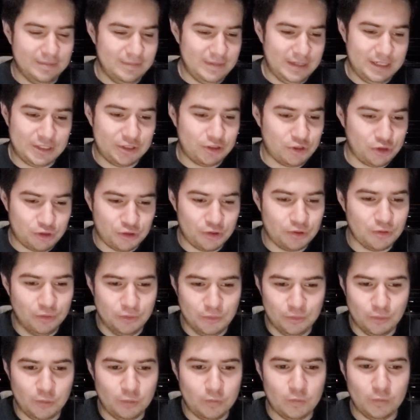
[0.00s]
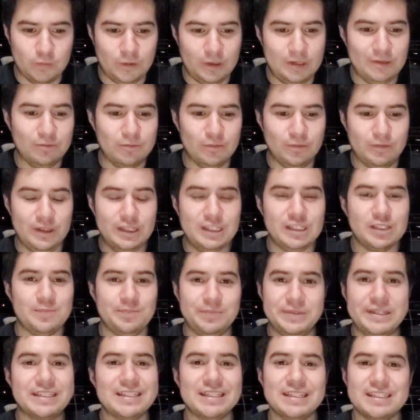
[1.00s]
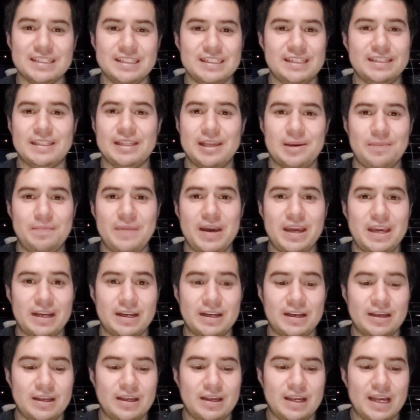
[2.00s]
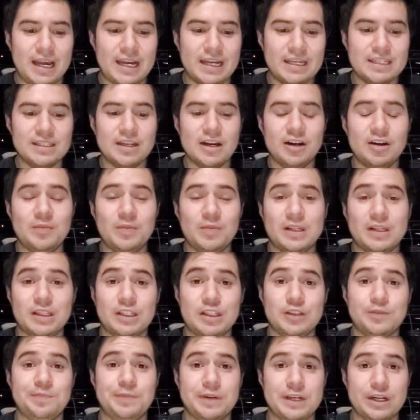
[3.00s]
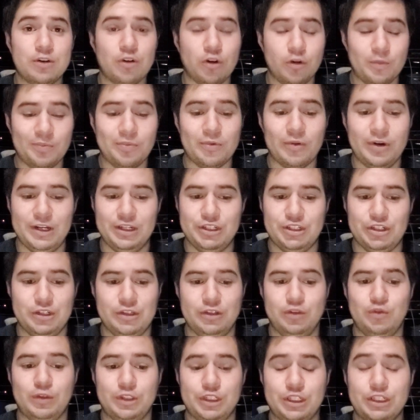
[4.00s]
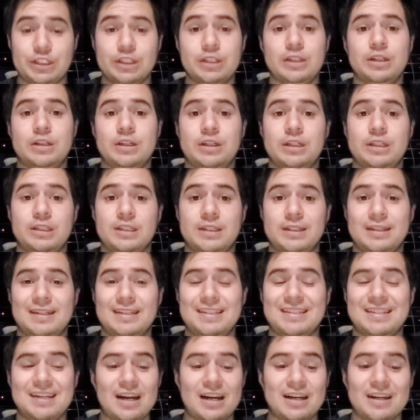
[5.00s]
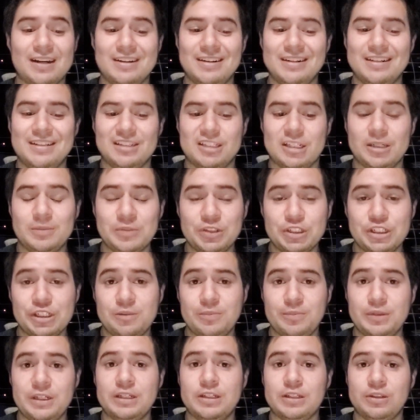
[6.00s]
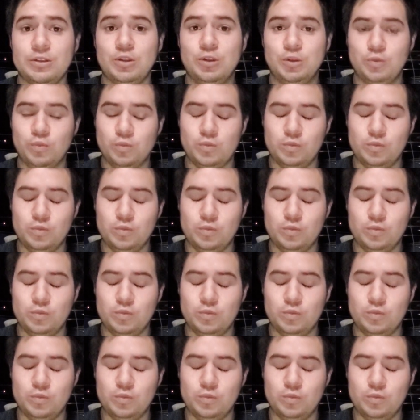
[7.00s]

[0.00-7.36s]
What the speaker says: It's true. These businesses, they make, and he's talking about these big corporations, which it's not a good assumption because